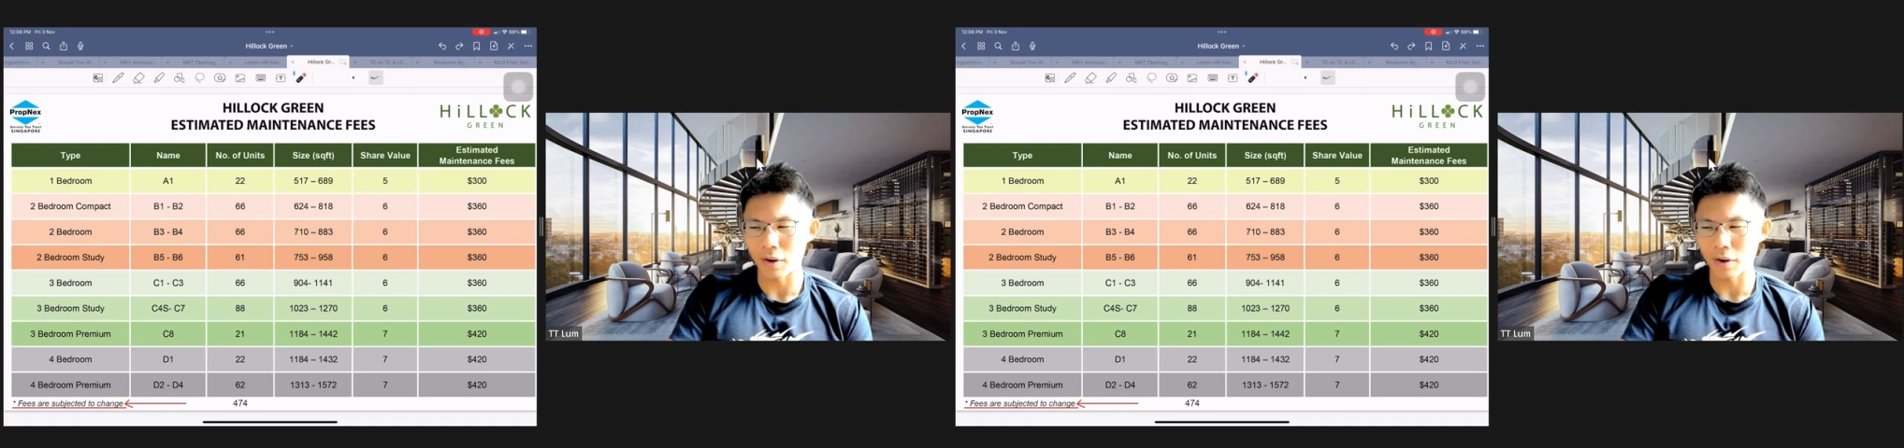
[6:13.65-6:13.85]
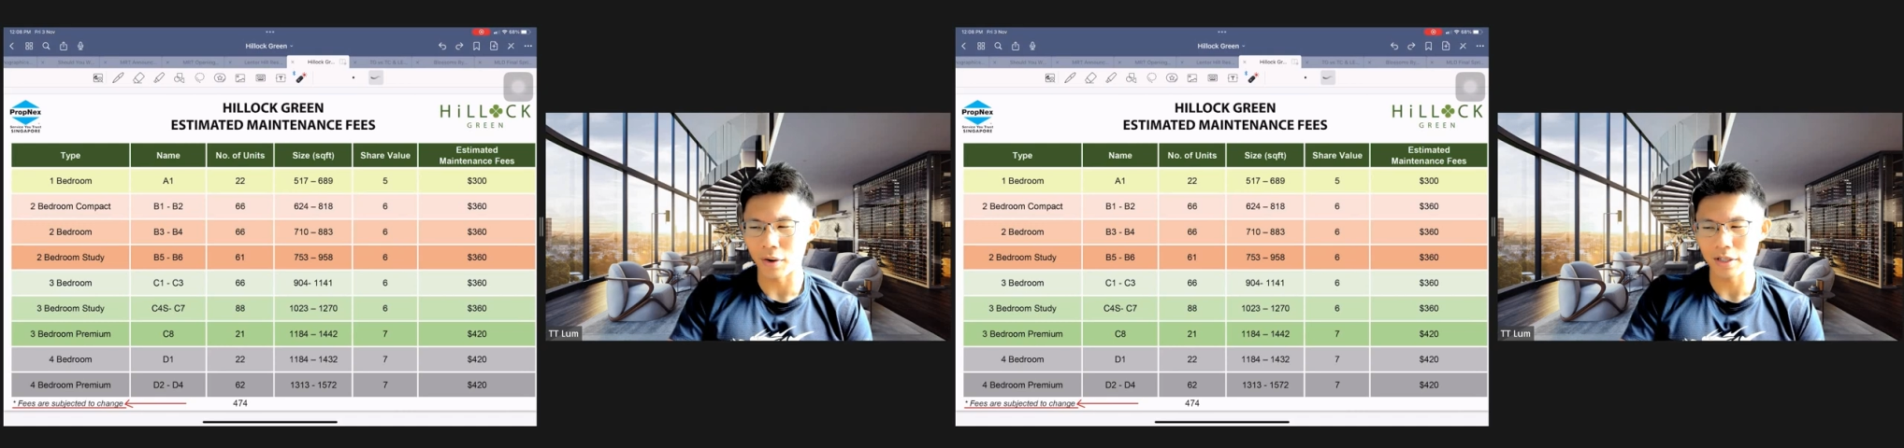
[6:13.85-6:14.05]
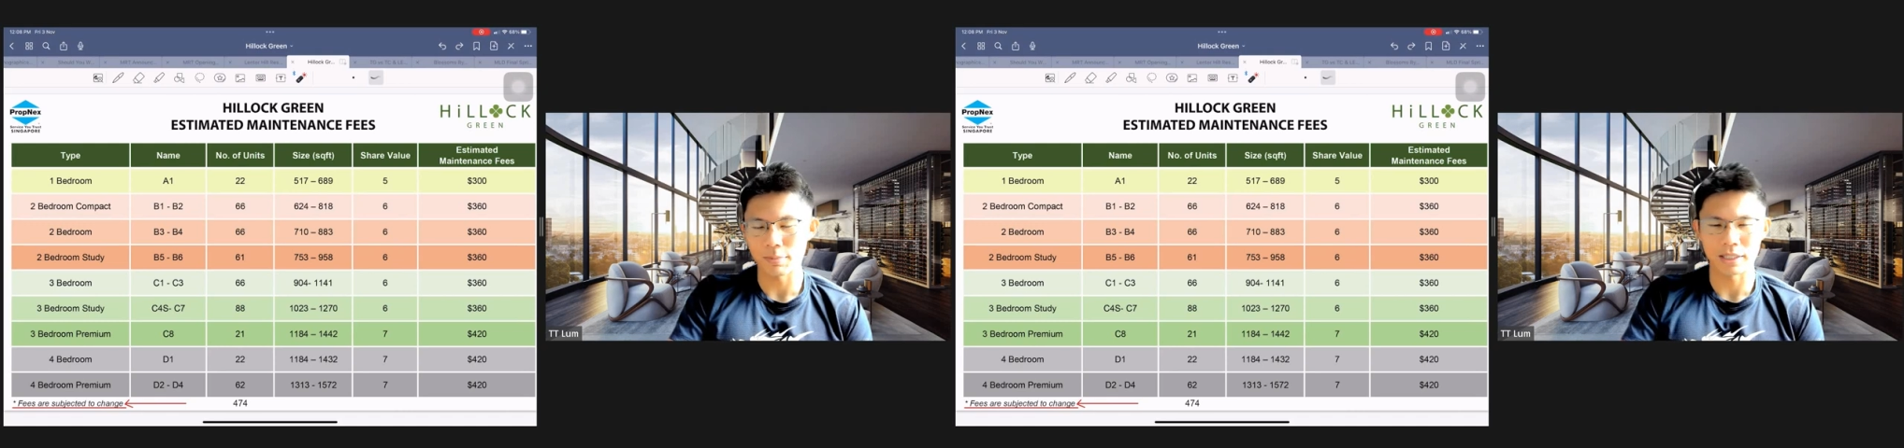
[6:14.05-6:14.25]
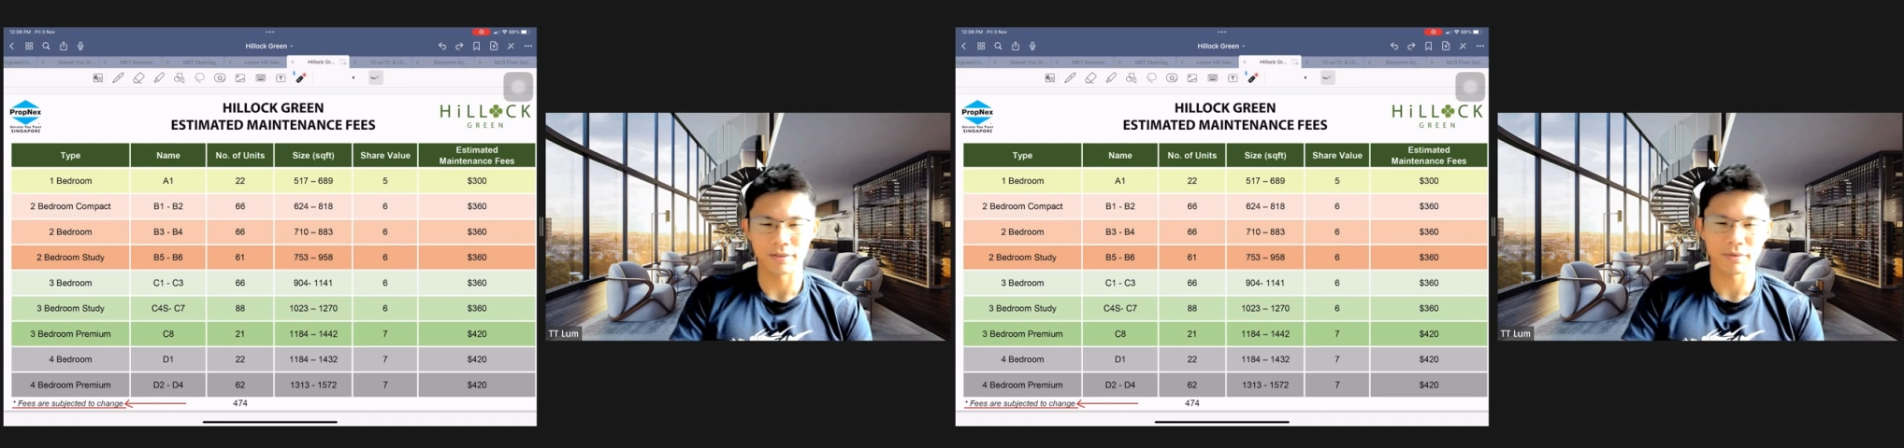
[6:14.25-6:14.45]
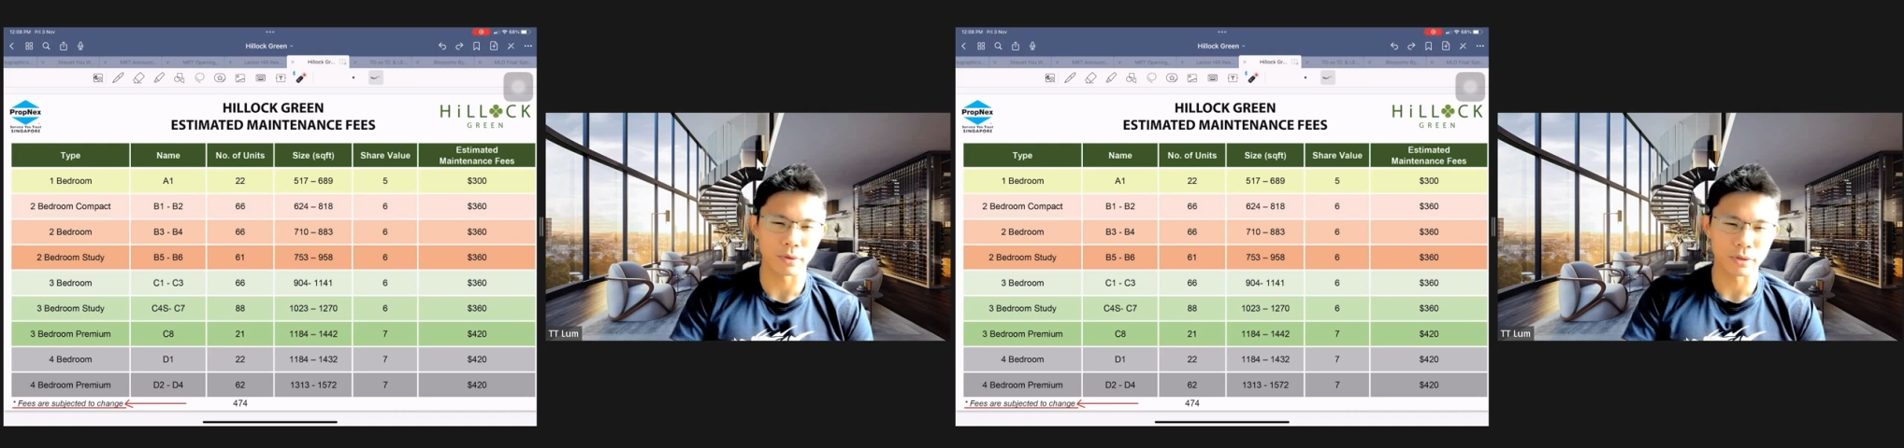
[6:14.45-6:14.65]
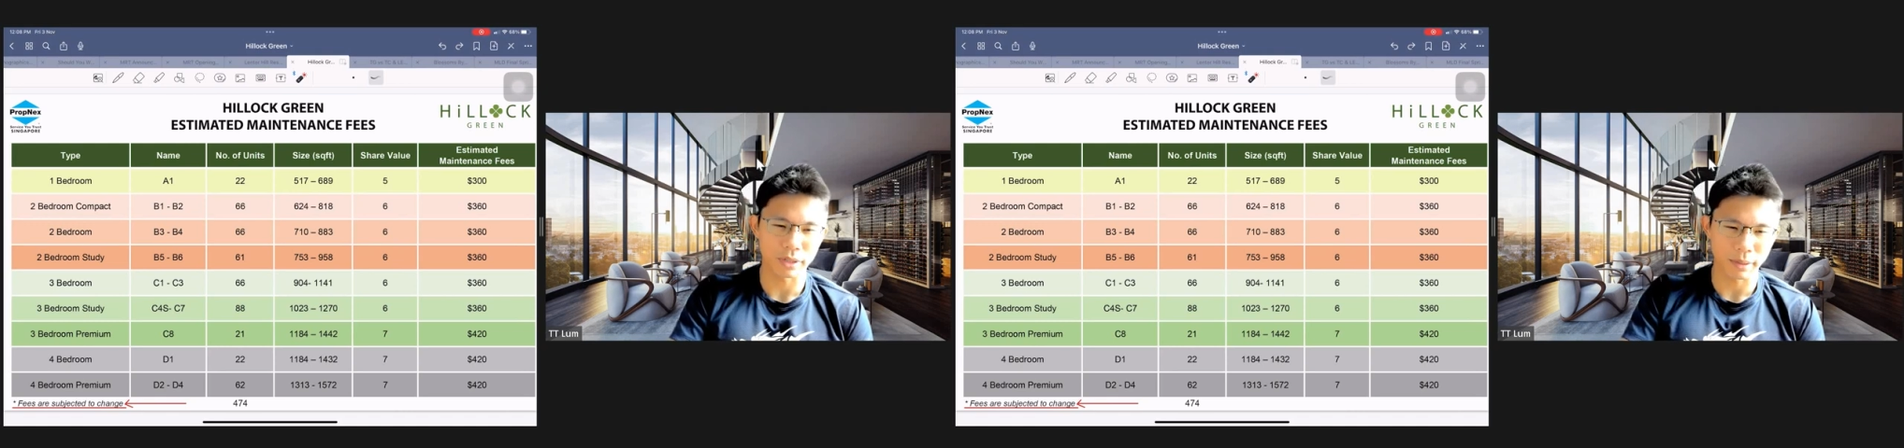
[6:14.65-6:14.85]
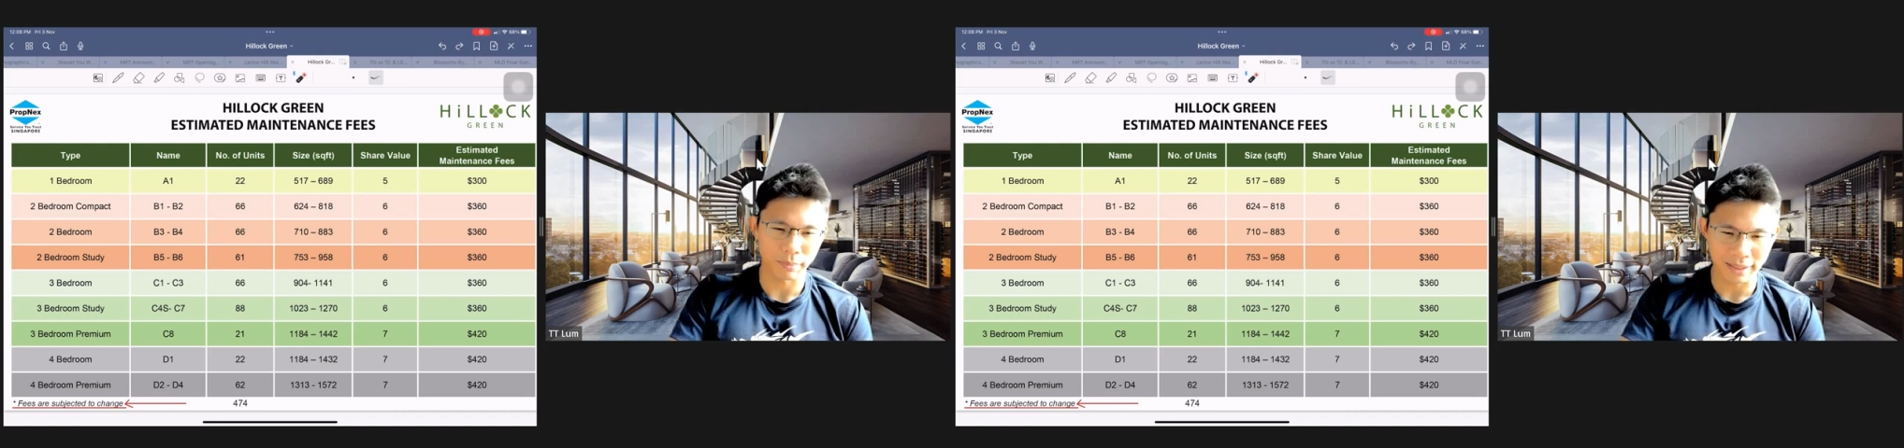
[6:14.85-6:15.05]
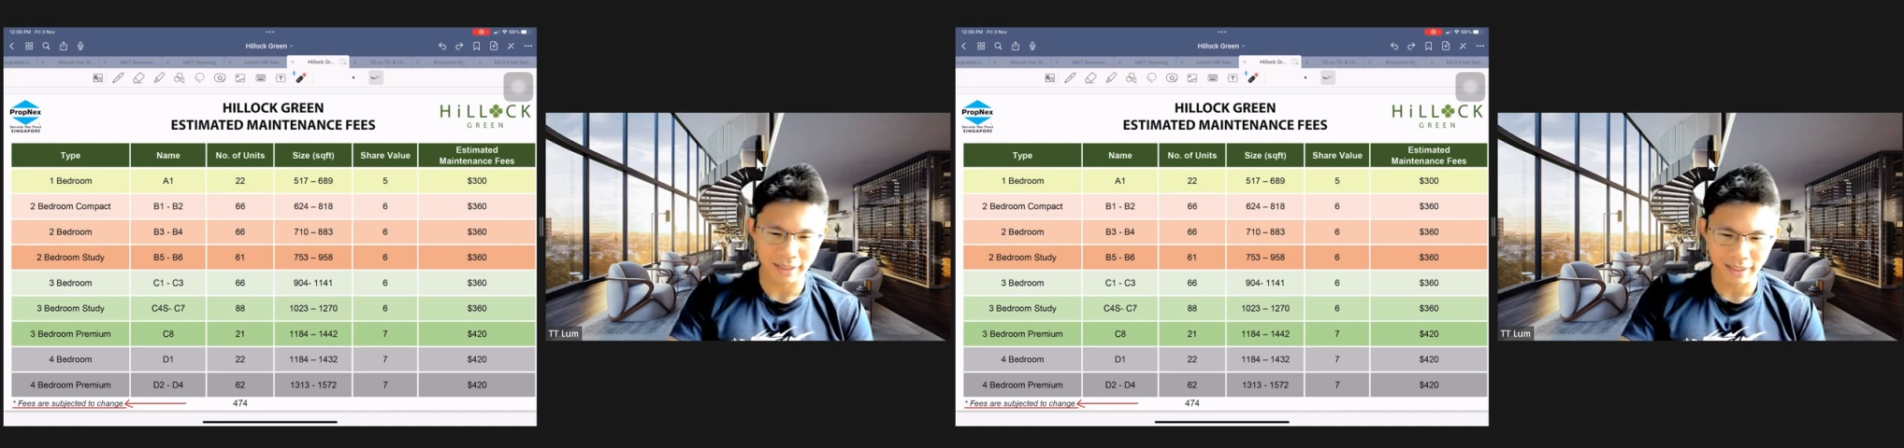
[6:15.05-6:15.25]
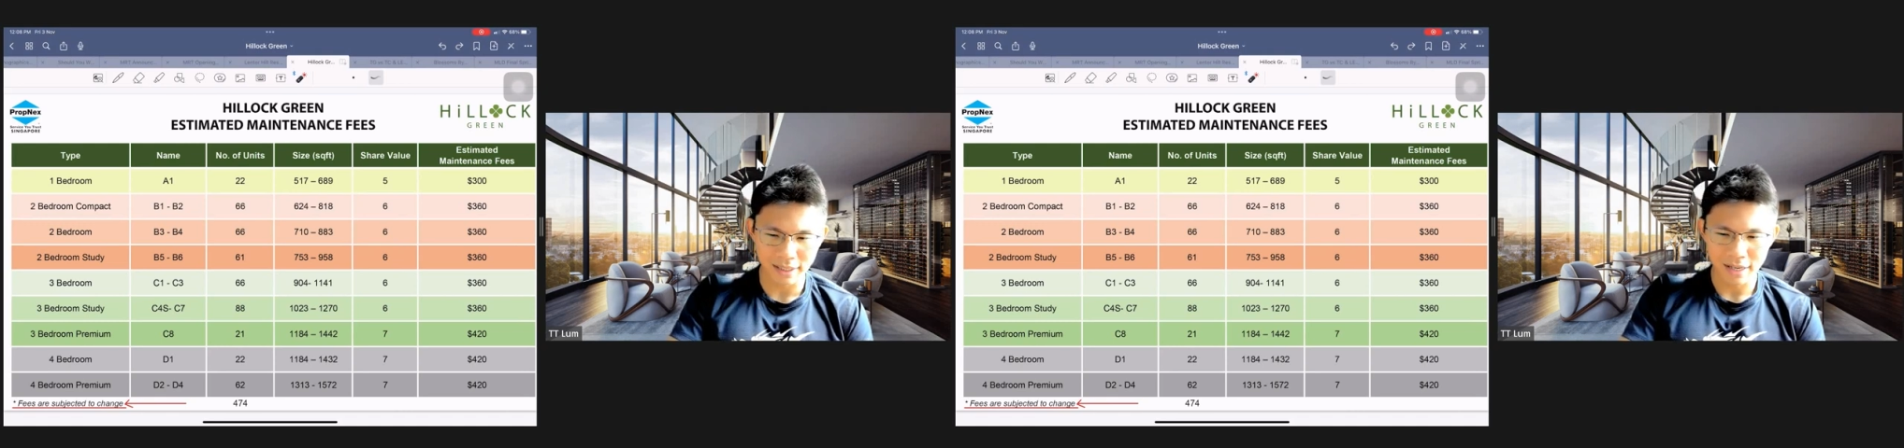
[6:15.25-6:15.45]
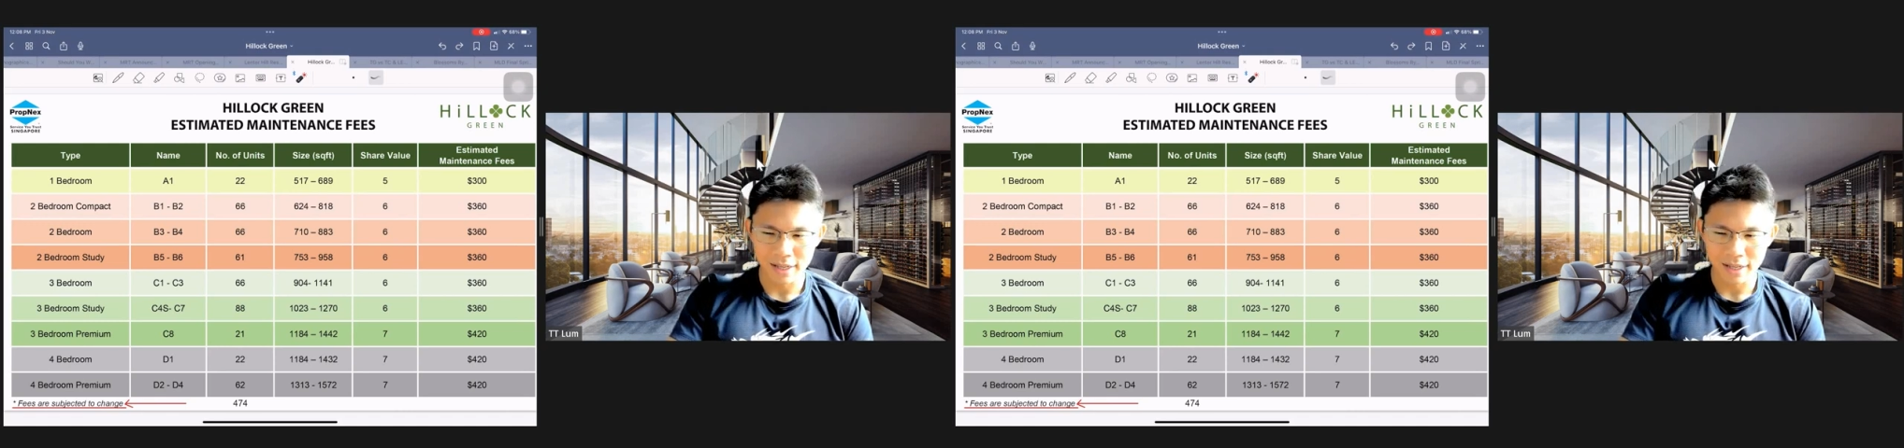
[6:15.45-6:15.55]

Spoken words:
on specific project basis.